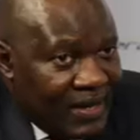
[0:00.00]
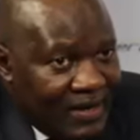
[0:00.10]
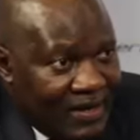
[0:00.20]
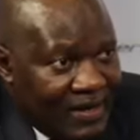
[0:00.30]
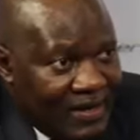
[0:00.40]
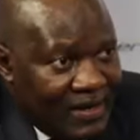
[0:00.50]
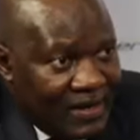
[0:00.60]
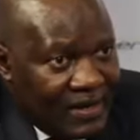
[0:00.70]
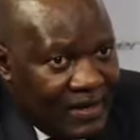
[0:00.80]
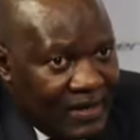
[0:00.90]

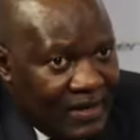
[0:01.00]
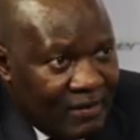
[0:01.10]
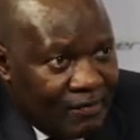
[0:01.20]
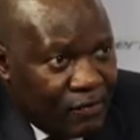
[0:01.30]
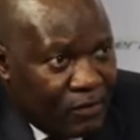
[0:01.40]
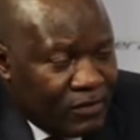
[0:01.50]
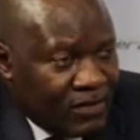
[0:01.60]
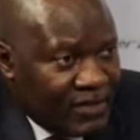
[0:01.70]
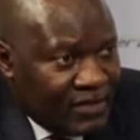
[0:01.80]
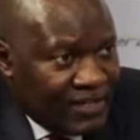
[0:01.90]
Yeah, from
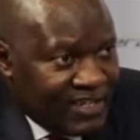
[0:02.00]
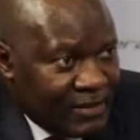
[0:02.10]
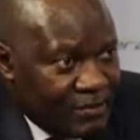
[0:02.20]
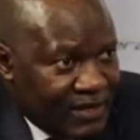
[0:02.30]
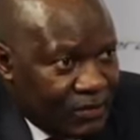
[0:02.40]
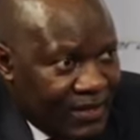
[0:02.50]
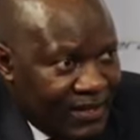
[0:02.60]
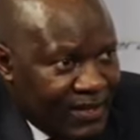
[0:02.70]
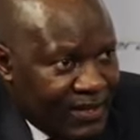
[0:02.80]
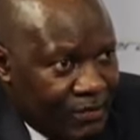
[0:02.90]
the exhibition we are
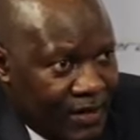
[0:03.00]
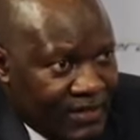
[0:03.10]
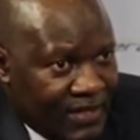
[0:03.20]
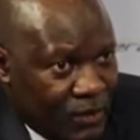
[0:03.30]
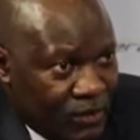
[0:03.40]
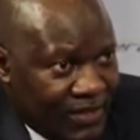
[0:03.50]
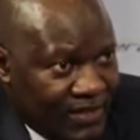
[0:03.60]
learning quite a lot.